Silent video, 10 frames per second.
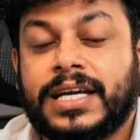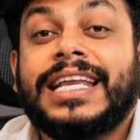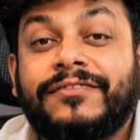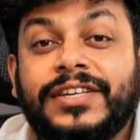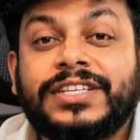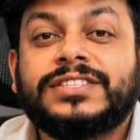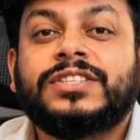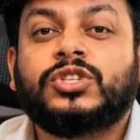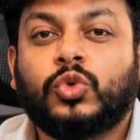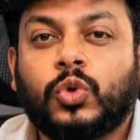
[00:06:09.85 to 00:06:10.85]
Leverage is
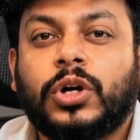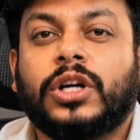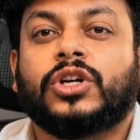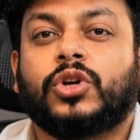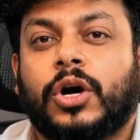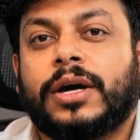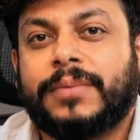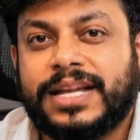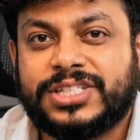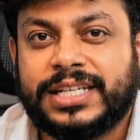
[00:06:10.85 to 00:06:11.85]
a tool, not a
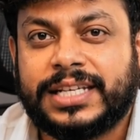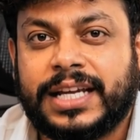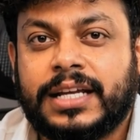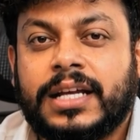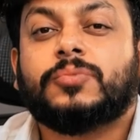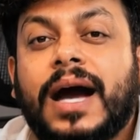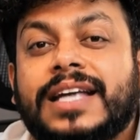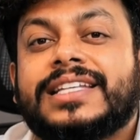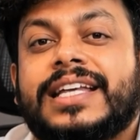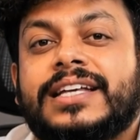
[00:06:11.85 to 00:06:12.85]
magic trick.
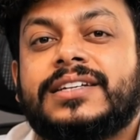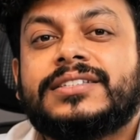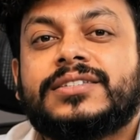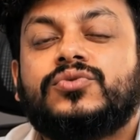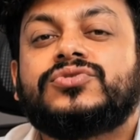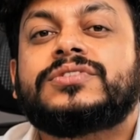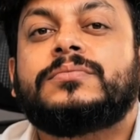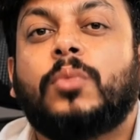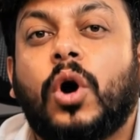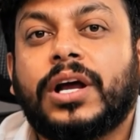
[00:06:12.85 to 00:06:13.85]
Smart traders use
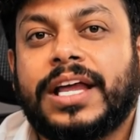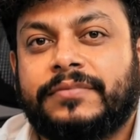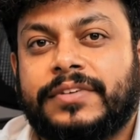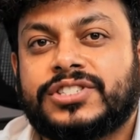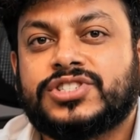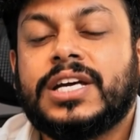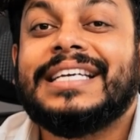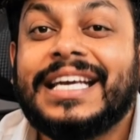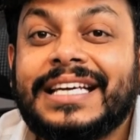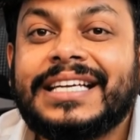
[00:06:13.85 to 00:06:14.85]
small leverage,
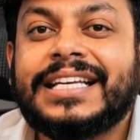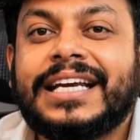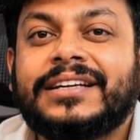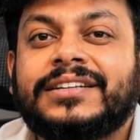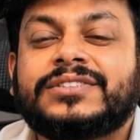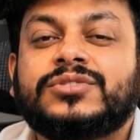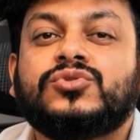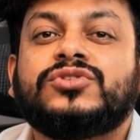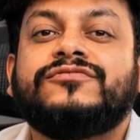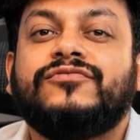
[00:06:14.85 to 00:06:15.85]
greedy traders
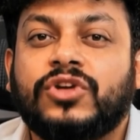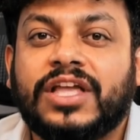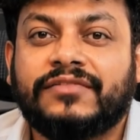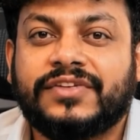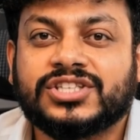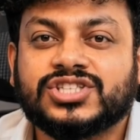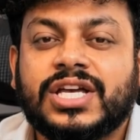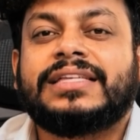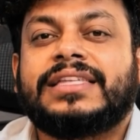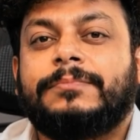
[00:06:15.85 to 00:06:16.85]
use full leverage,
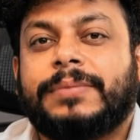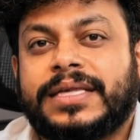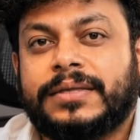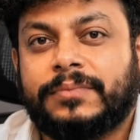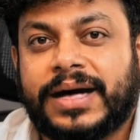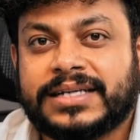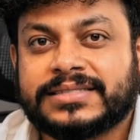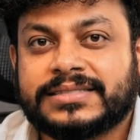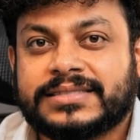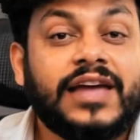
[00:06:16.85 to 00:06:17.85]
and they pay the
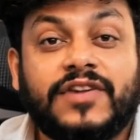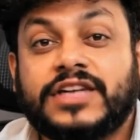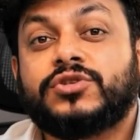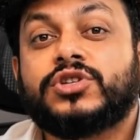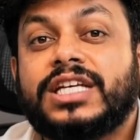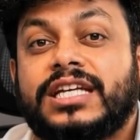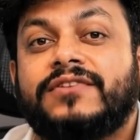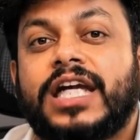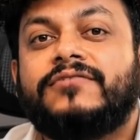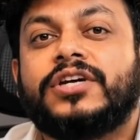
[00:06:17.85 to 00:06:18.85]
price. And one more thing
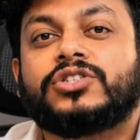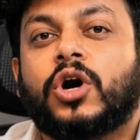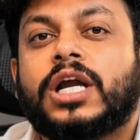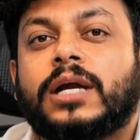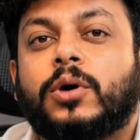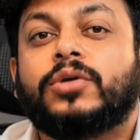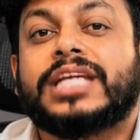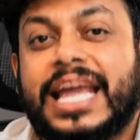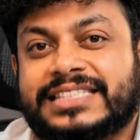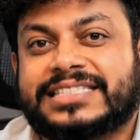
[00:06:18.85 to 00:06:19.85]
while we are talking about
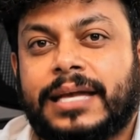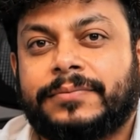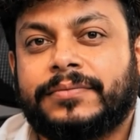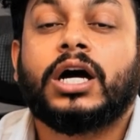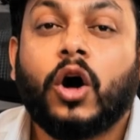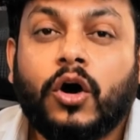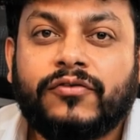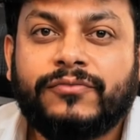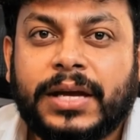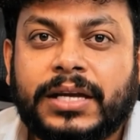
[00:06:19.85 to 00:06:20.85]
XM, a lot
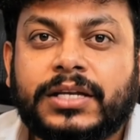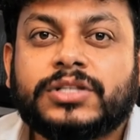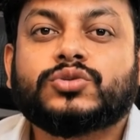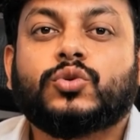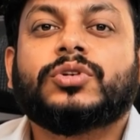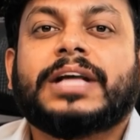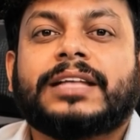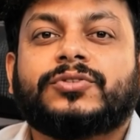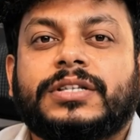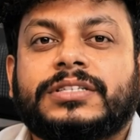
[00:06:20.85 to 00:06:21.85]
of beginners don't
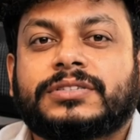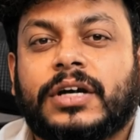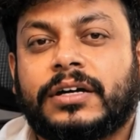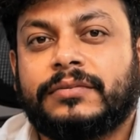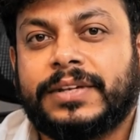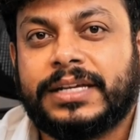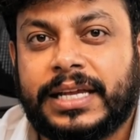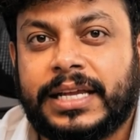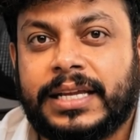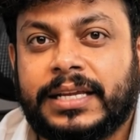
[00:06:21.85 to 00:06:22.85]
actually struggle with
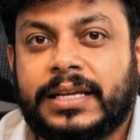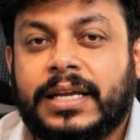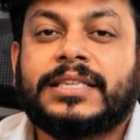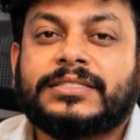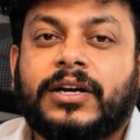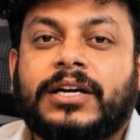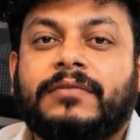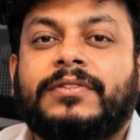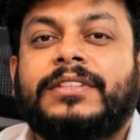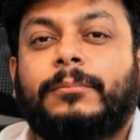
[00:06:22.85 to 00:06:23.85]
trading, they
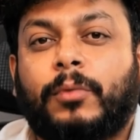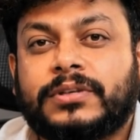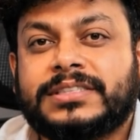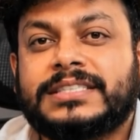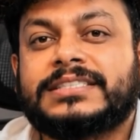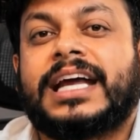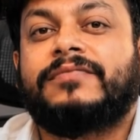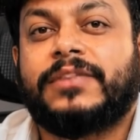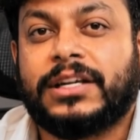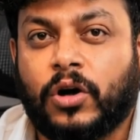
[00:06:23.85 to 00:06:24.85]
struggle with deposits
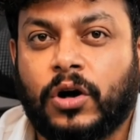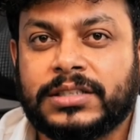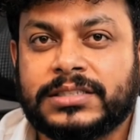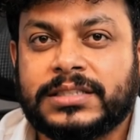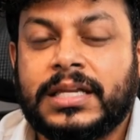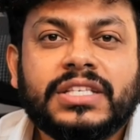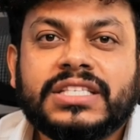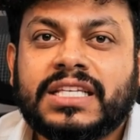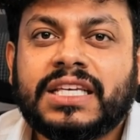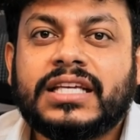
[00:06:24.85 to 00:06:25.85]
and withdrawals.
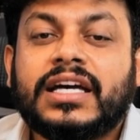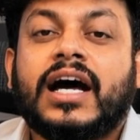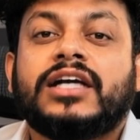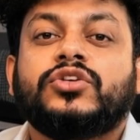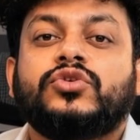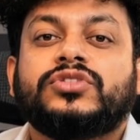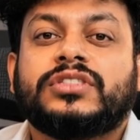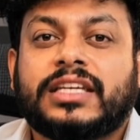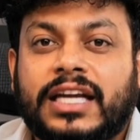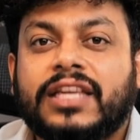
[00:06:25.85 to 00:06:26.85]
Personally, I use
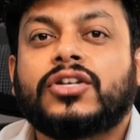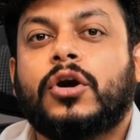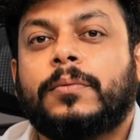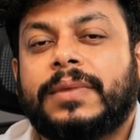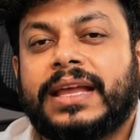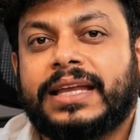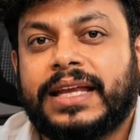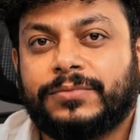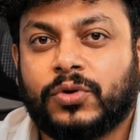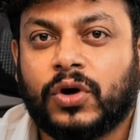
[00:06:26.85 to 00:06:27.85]
the Red Dot Pay
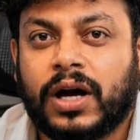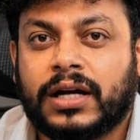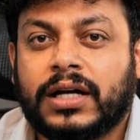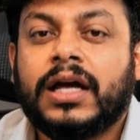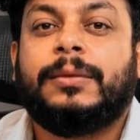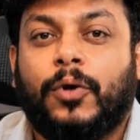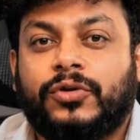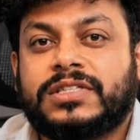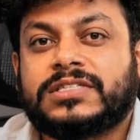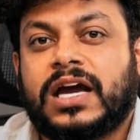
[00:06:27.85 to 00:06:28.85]
crypto card.
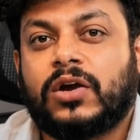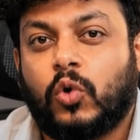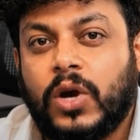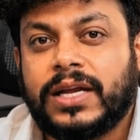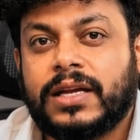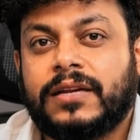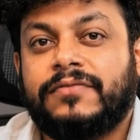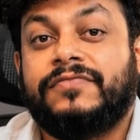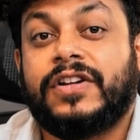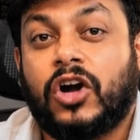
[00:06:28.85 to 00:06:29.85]
Deposits are quick,
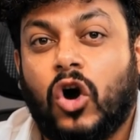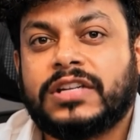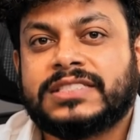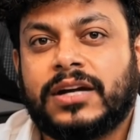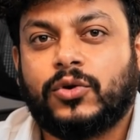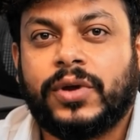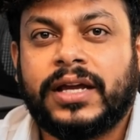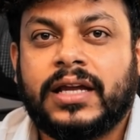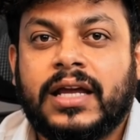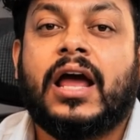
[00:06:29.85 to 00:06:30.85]
withdrawals are
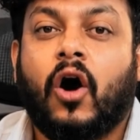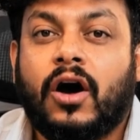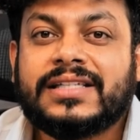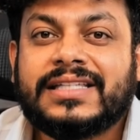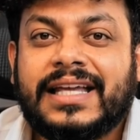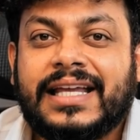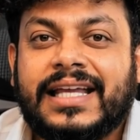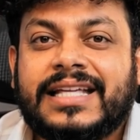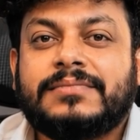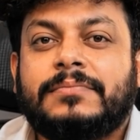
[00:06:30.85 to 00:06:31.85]
quick, and honestly,
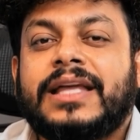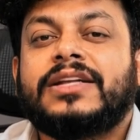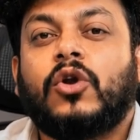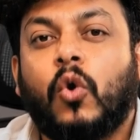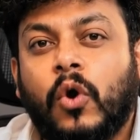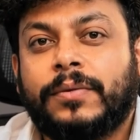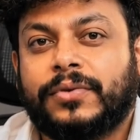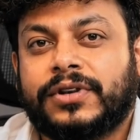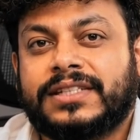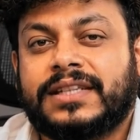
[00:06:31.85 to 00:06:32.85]
it's made the whole
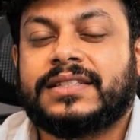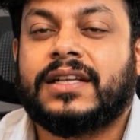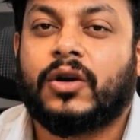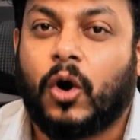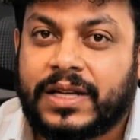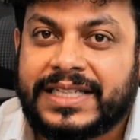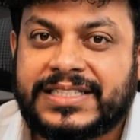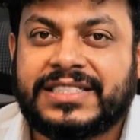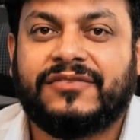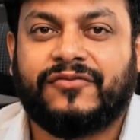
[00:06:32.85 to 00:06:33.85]
process a lot
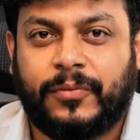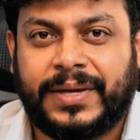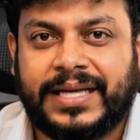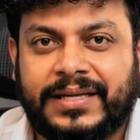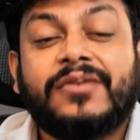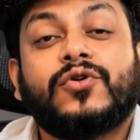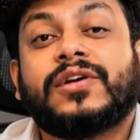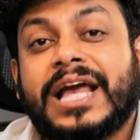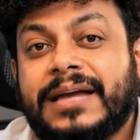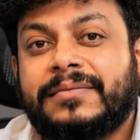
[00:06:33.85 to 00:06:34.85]
easier for me. If
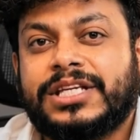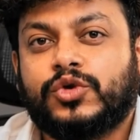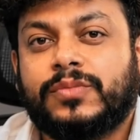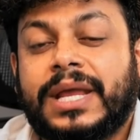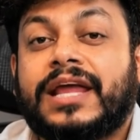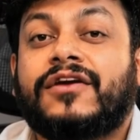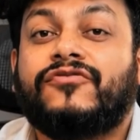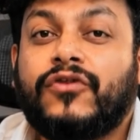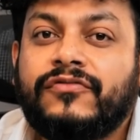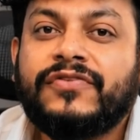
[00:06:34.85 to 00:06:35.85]
you'd like me to make a
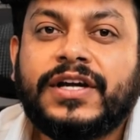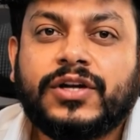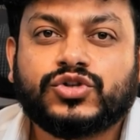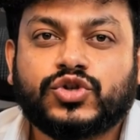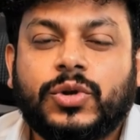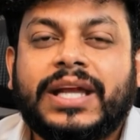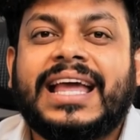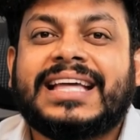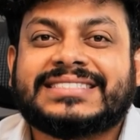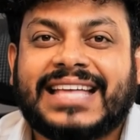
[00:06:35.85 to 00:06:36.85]
full video showing
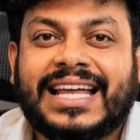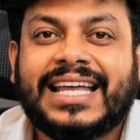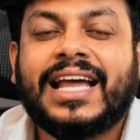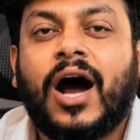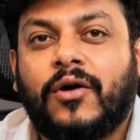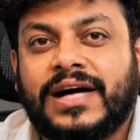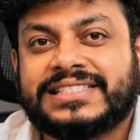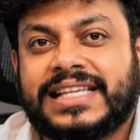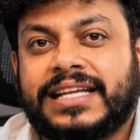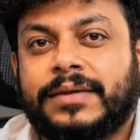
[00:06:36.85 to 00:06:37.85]
exactly how I
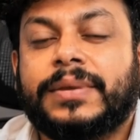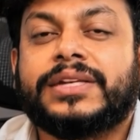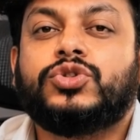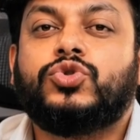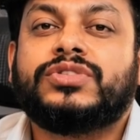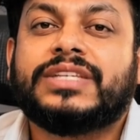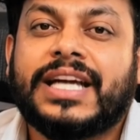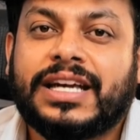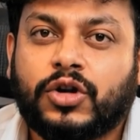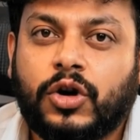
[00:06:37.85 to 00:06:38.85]
set up and use the
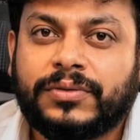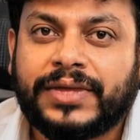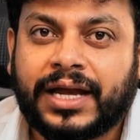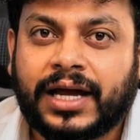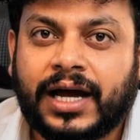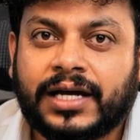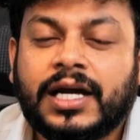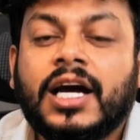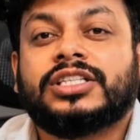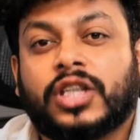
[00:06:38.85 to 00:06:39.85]
Red Dot Pay card,
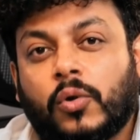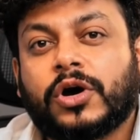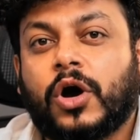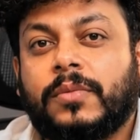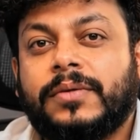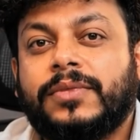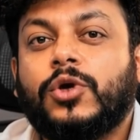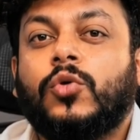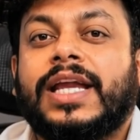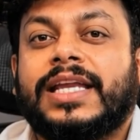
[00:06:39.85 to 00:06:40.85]
drop a comment
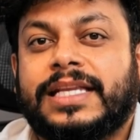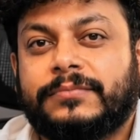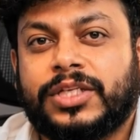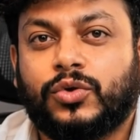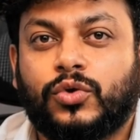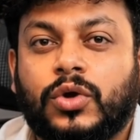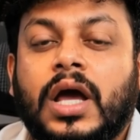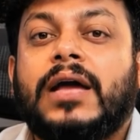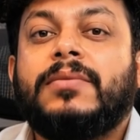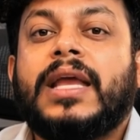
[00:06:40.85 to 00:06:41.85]
below and let me know.
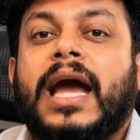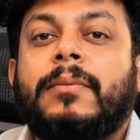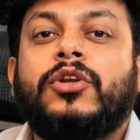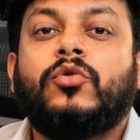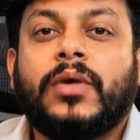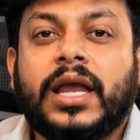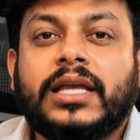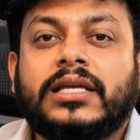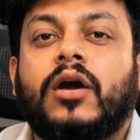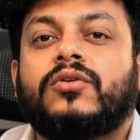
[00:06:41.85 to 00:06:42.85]
I'd be happy to break
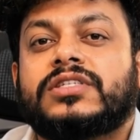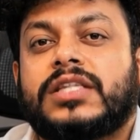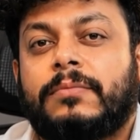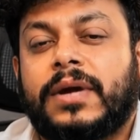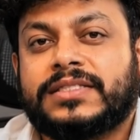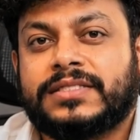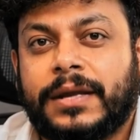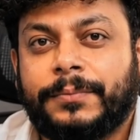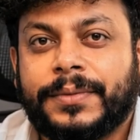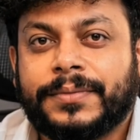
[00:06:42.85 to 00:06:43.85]
it down step by
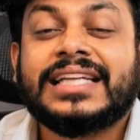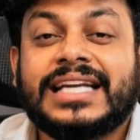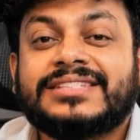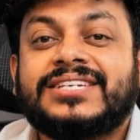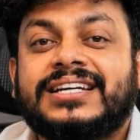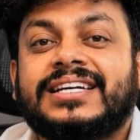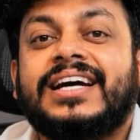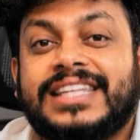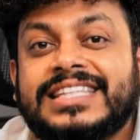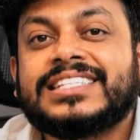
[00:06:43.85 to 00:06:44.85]
step. And that's it.
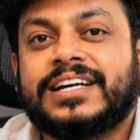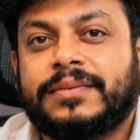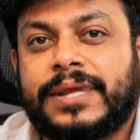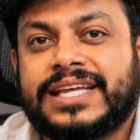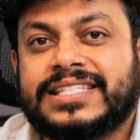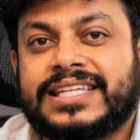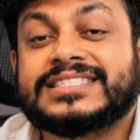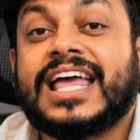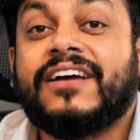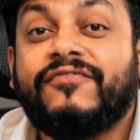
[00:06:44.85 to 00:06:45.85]
These are the
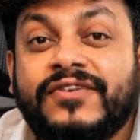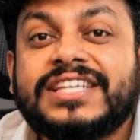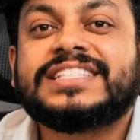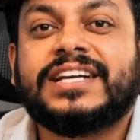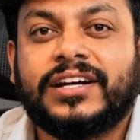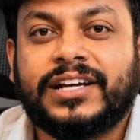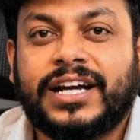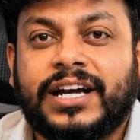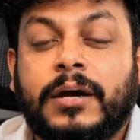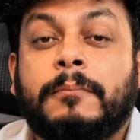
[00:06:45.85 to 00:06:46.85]
basics every single
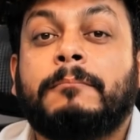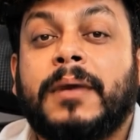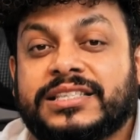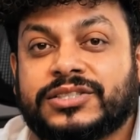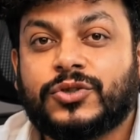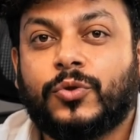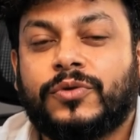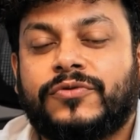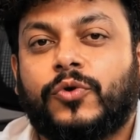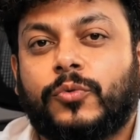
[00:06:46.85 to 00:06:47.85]
trader must know
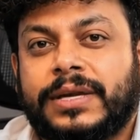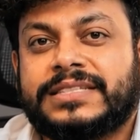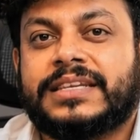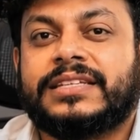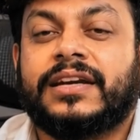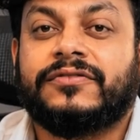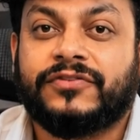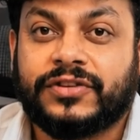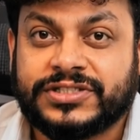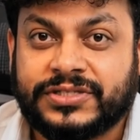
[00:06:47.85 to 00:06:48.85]
before placing their
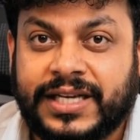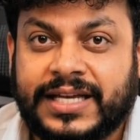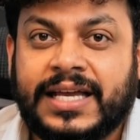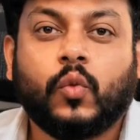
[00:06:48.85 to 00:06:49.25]
first trade.